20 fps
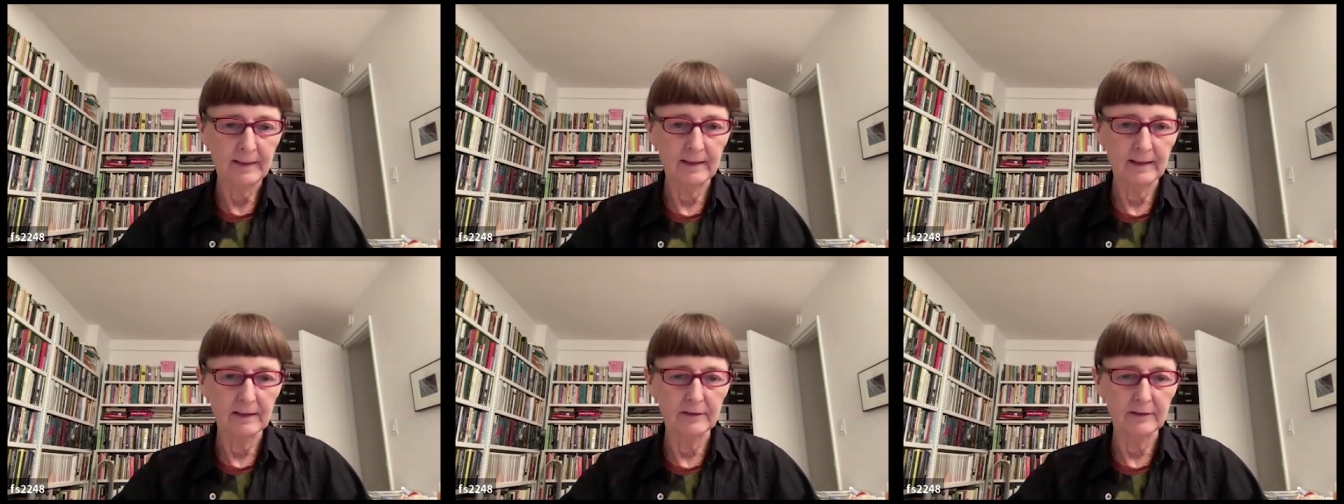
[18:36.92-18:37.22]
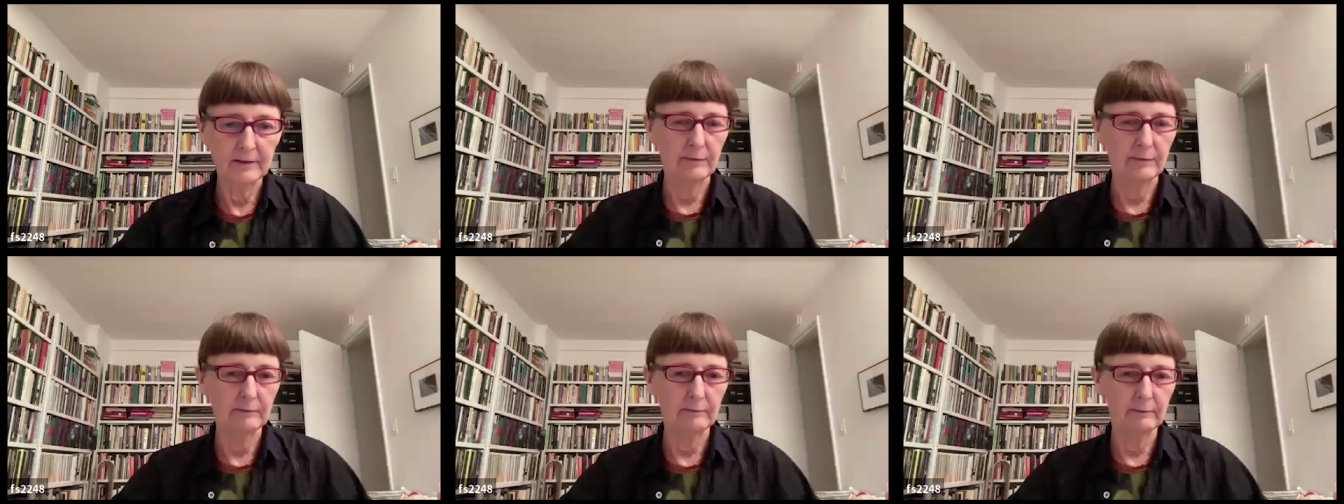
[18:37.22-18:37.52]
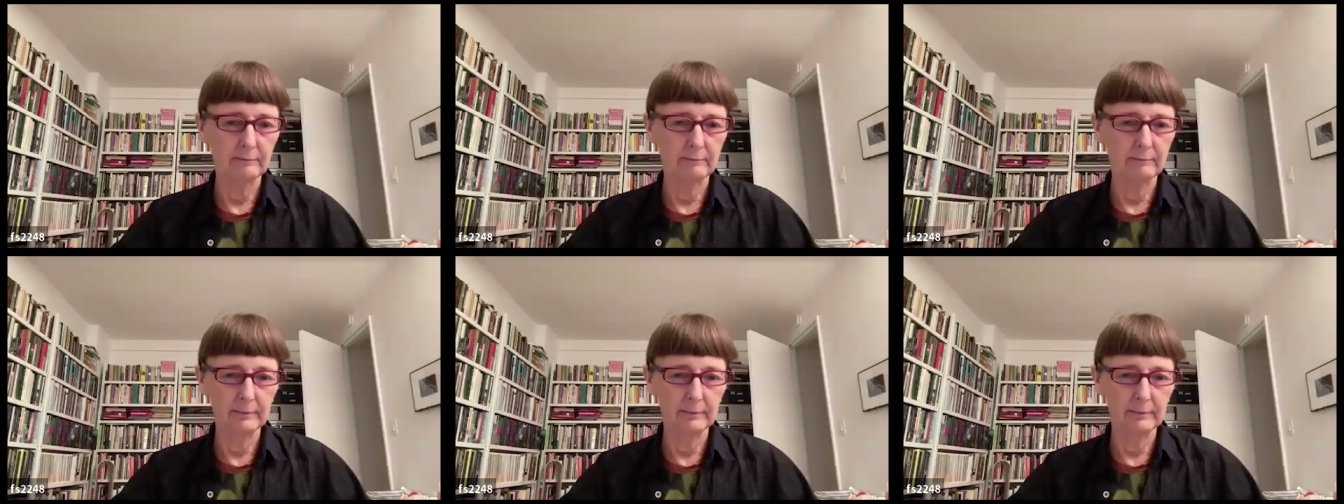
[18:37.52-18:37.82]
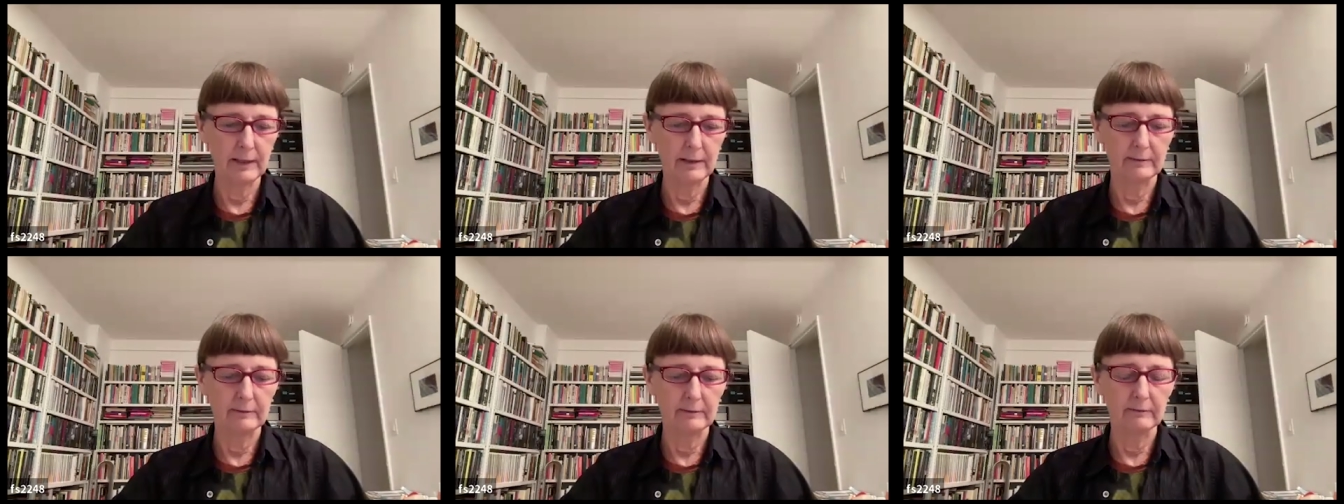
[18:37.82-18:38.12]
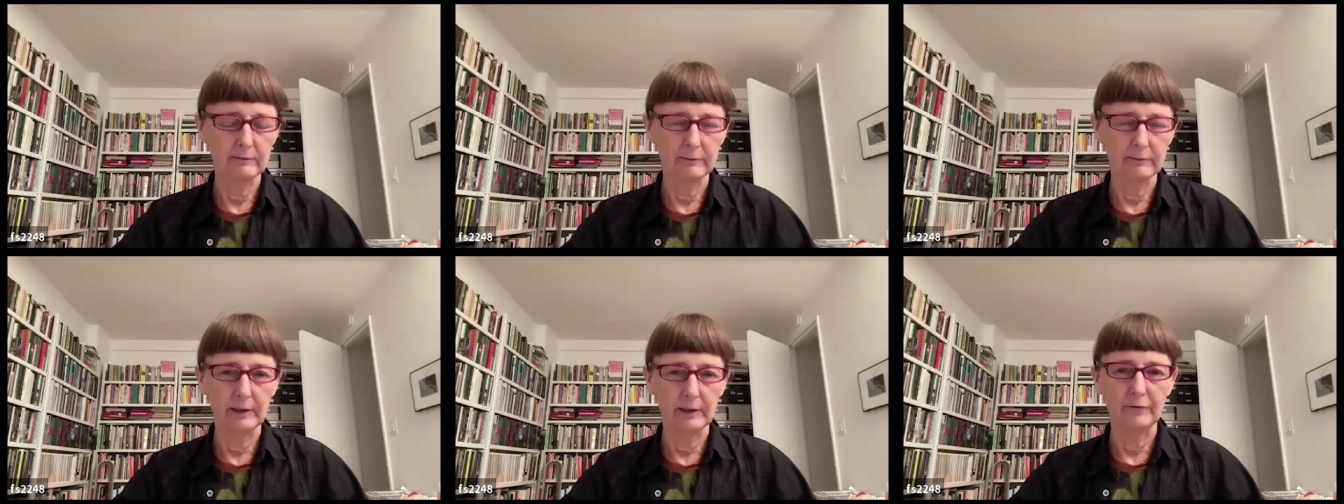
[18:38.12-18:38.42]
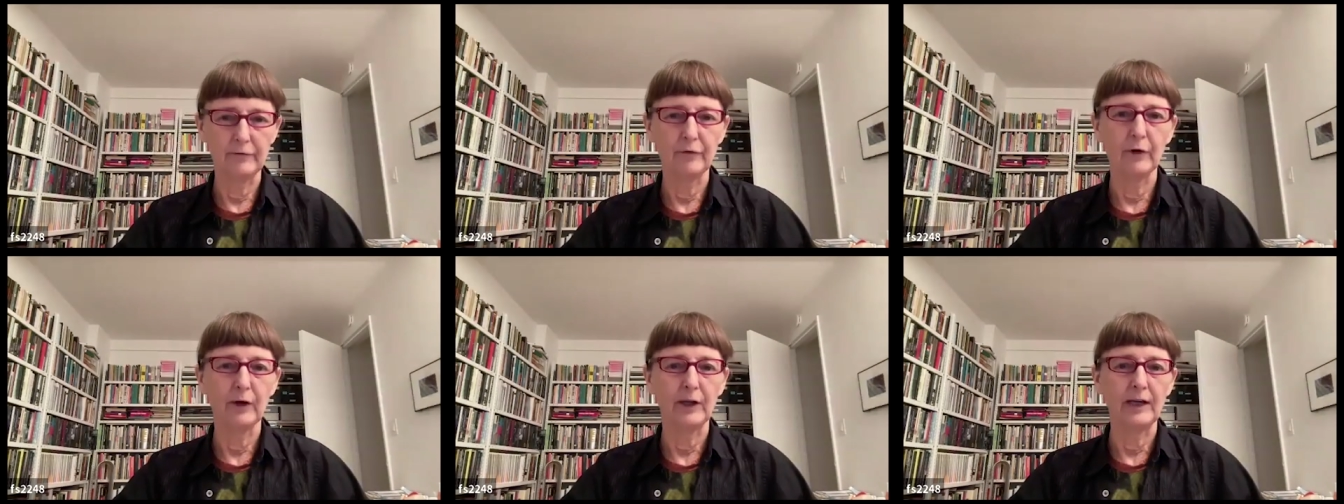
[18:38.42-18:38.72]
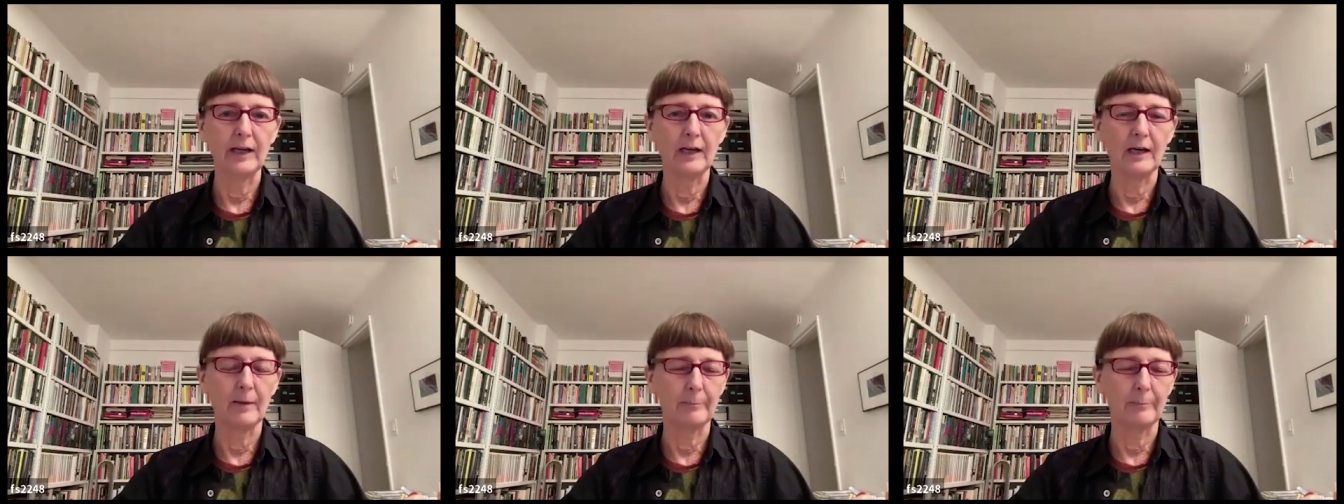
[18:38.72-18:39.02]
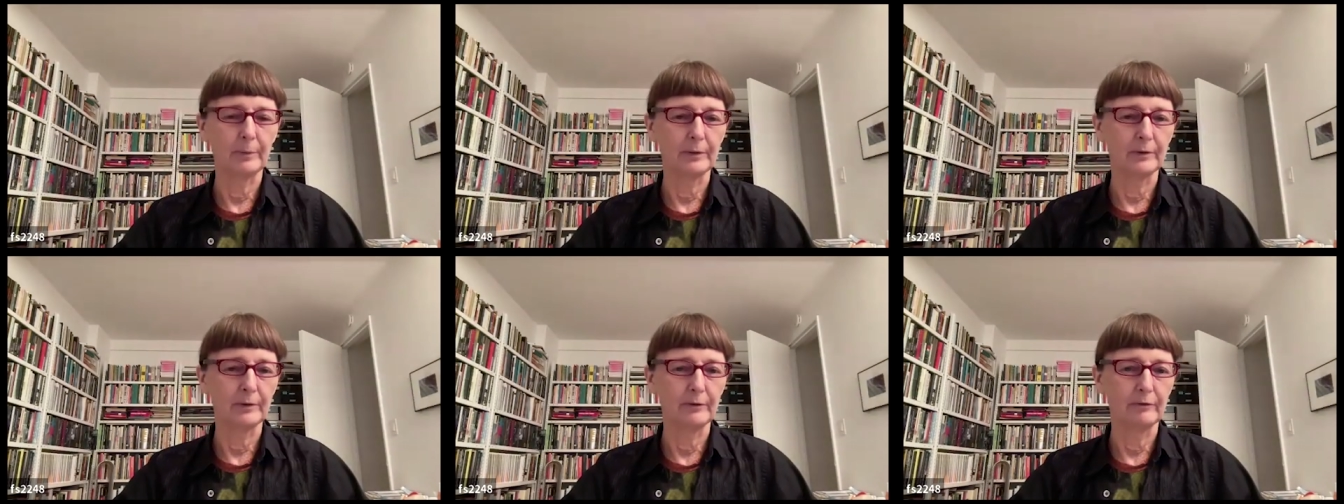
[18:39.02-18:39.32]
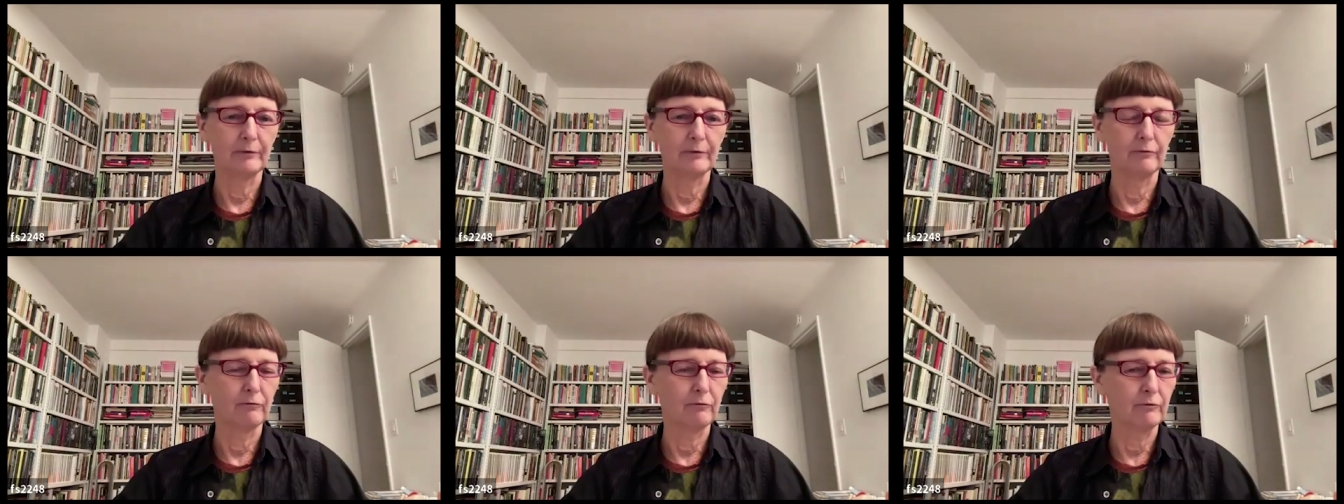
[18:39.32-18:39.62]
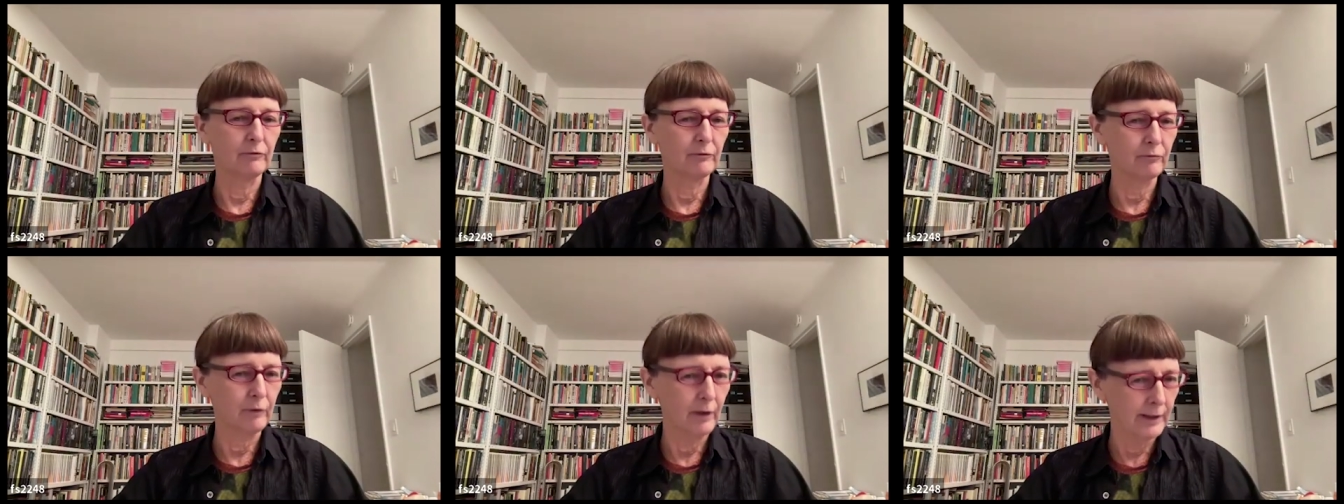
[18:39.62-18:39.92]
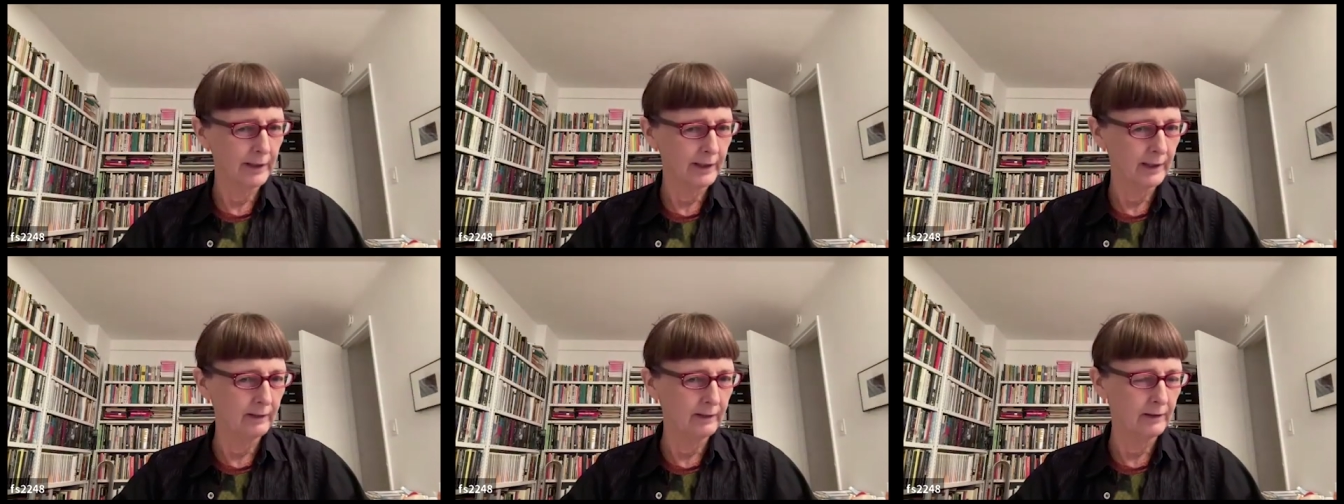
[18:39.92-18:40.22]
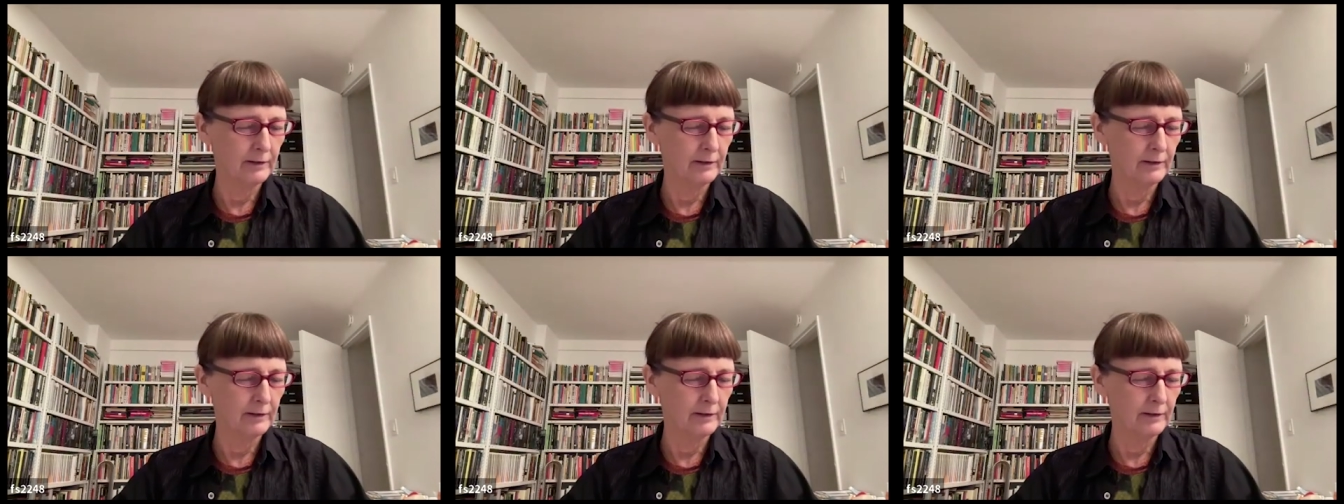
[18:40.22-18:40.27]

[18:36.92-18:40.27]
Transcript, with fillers: uh, not yet really fully up and running.